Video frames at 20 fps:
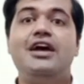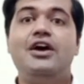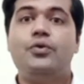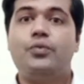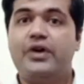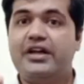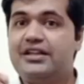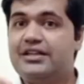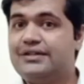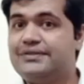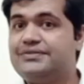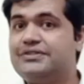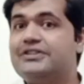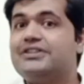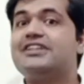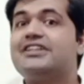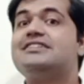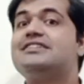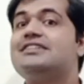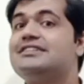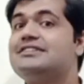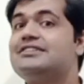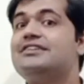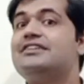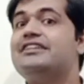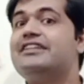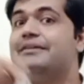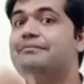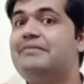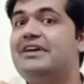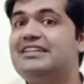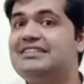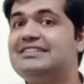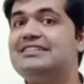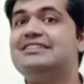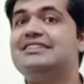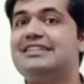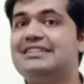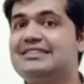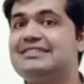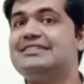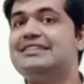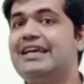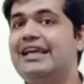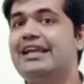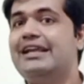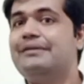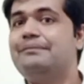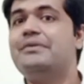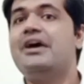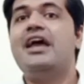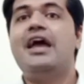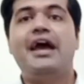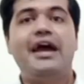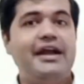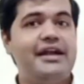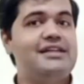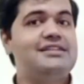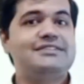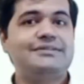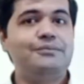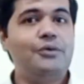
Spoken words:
when the focus is on the message itself, it is